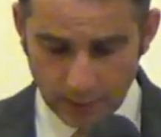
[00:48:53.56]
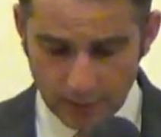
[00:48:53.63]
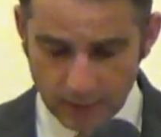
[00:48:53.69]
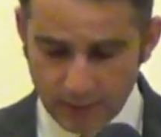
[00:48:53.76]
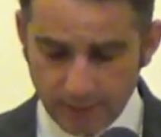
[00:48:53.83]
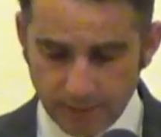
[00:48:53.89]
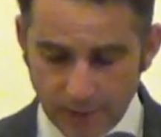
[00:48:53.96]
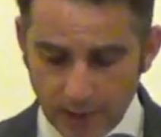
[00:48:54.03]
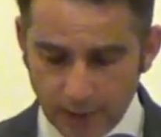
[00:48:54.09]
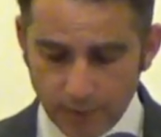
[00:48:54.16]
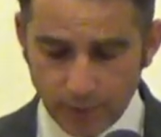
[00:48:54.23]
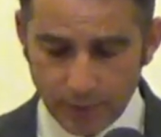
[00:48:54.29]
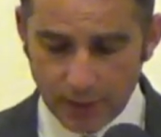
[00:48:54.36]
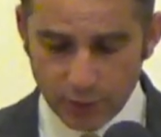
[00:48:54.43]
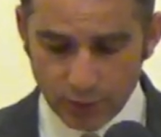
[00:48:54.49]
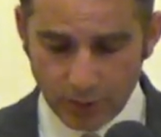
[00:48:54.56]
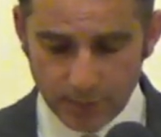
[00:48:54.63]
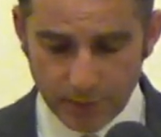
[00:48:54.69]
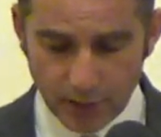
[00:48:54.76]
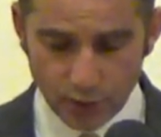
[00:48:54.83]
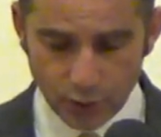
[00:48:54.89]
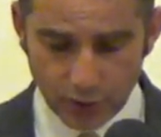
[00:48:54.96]
His faithfulness shall
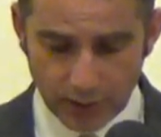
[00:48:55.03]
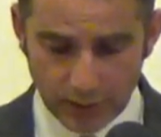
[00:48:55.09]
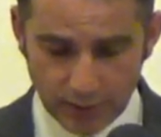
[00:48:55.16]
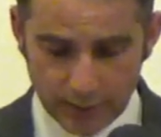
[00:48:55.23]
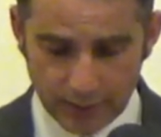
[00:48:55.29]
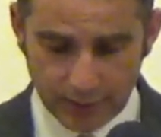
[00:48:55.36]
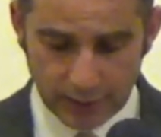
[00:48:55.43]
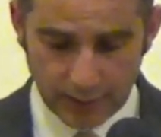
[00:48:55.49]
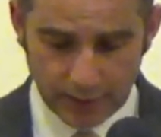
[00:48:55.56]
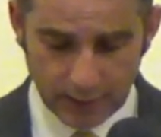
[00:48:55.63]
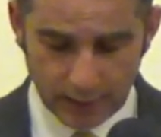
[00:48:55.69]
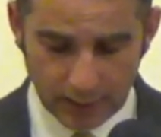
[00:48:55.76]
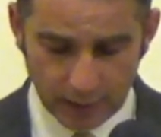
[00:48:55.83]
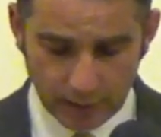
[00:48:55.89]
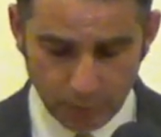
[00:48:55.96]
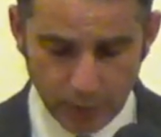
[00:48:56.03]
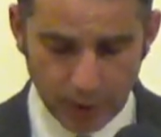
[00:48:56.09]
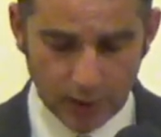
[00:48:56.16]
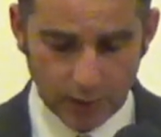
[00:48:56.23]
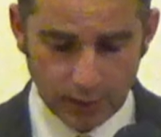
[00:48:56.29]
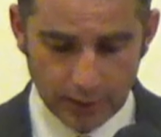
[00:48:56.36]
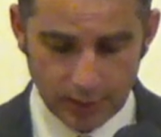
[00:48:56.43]
be a shield and
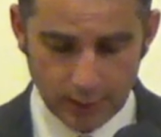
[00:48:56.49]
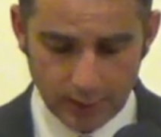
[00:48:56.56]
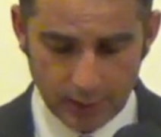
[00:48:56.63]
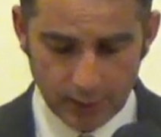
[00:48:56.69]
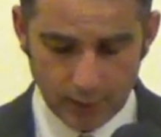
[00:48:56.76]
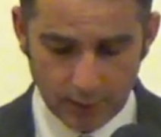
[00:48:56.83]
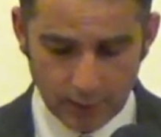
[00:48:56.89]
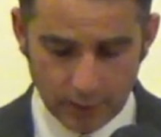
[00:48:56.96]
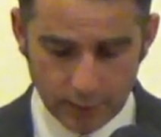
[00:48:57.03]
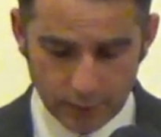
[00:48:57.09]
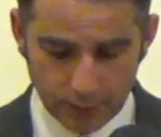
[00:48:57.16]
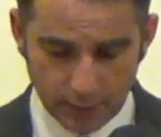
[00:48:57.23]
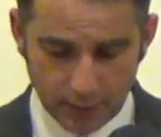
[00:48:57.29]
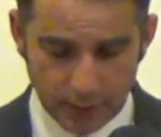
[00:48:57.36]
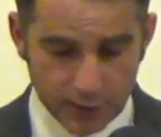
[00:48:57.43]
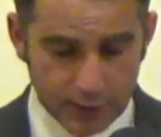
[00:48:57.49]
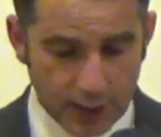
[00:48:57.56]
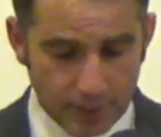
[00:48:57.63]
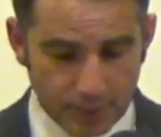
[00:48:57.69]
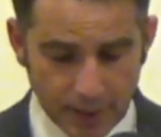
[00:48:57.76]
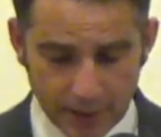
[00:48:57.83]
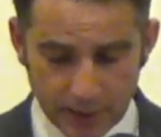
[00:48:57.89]
buckler unto thee.
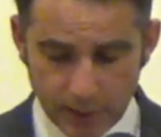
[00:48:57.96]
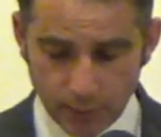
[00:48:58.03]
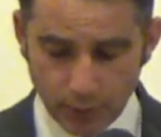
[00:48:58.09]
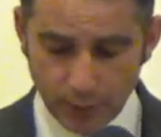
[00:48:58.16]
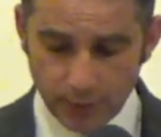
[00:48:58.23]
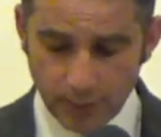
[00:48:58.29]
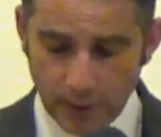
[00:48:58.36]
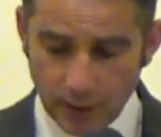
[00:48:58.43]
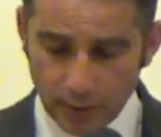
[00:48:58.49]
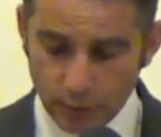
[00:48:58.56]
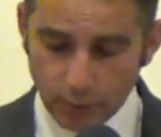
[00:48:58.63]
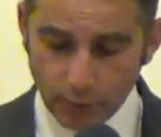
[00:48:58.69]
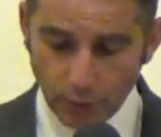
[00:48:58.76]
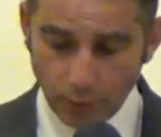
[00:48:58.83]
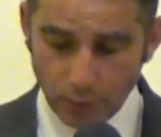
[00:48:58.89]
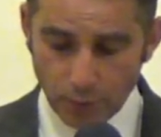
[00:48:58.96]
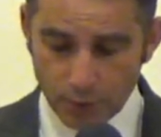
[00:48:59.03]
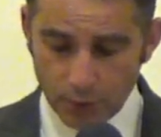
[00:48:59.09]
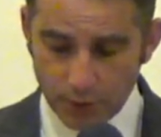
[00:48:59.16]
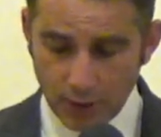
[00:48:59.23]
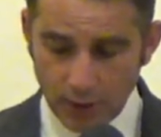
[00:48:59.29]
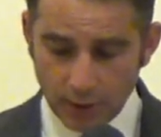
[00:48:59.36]
Psalm 91 to
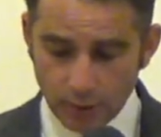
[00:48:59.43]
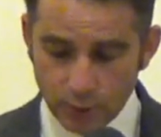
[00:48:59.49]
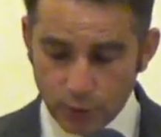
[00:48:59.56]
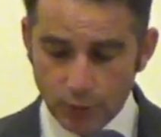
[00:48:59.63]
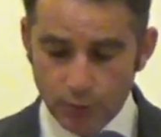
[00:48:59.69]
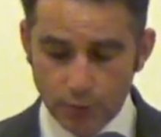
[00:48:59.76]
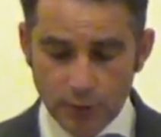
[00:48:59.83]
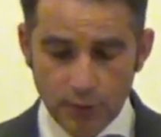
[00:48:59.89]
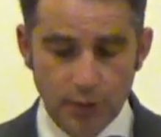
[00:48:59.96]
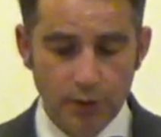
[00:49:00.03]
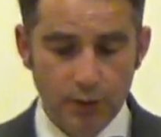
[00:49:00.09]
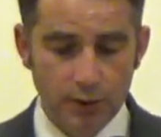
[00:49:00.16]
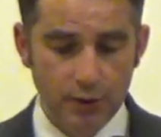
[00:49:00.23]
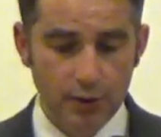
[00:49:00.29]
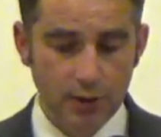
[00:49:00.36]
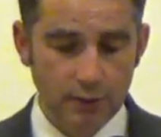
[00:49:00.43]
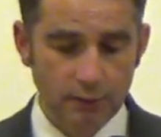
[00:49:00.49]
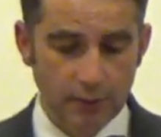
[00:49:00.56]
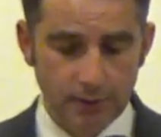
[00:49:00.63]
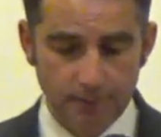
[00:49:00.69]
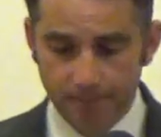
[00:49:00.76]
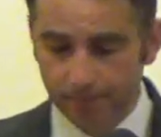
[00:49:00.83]
close, the tune St. Stephen.